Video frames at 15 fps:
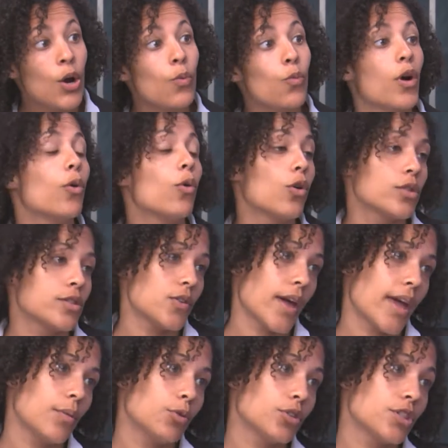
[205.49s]
we're also
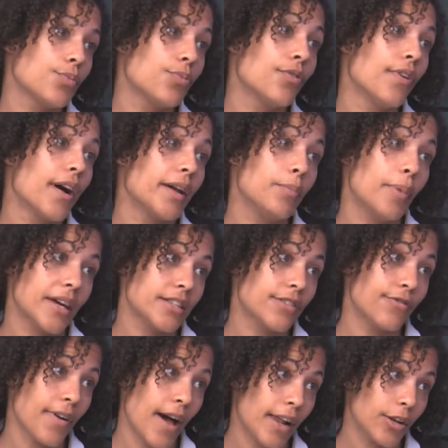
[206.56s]
able to provide better
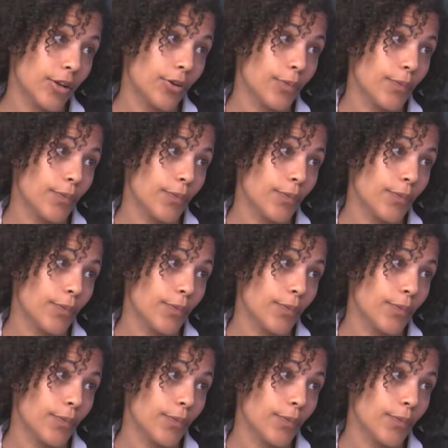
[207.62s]
value.